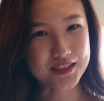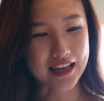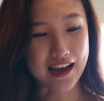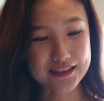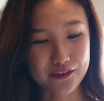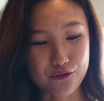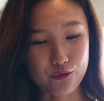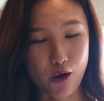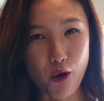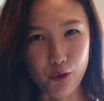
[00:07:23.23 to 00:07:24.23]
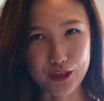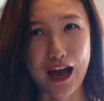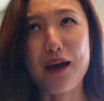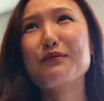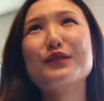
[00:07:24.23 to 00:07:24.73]
signs of growth.
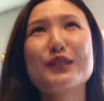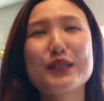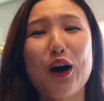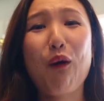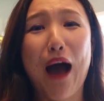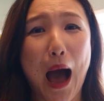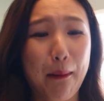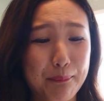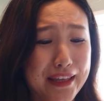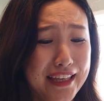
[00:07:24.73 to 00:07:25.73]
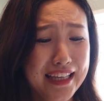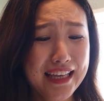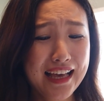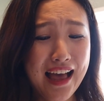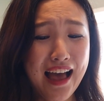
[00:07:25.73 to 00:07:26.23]
I'm so happy.
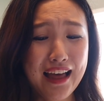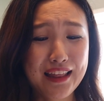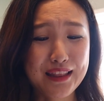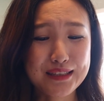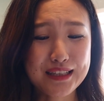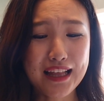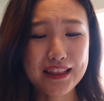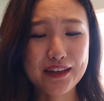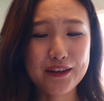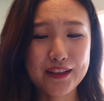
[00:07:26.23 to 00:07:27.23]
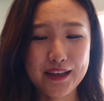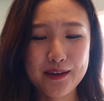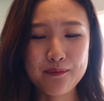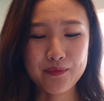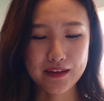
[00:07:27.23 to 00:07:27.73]
This guy
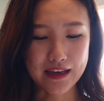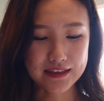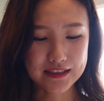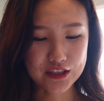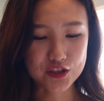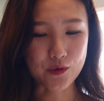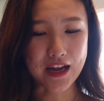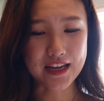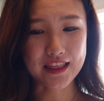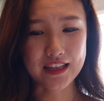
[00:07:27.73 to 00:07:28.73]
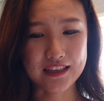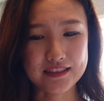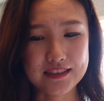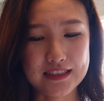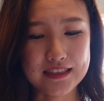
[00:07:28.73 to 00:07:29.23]
literally, it didn't do
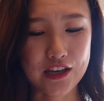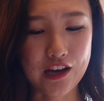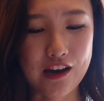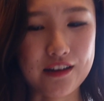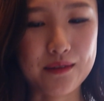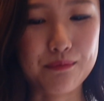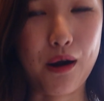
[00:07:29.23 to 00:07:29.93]
anything since I got it,